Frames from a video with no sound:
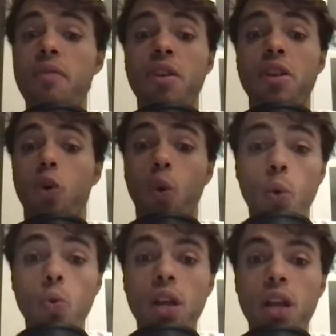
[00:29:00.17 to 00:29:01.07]

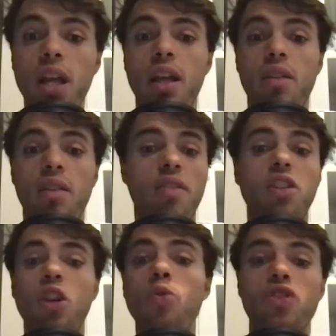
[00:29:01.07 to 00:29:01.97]
tall and they
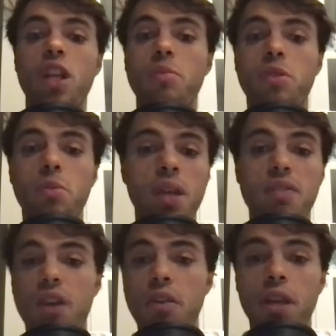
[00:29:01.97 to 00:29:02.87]
don't seem to be
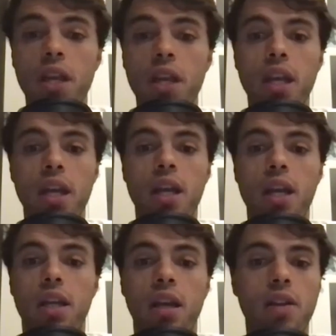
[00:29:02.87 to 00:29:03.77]
very
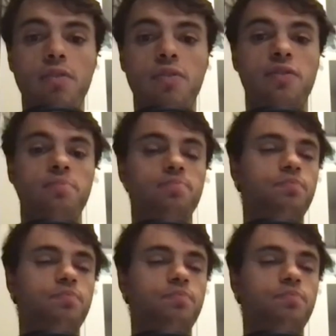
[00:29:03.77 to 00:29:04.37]
kind of,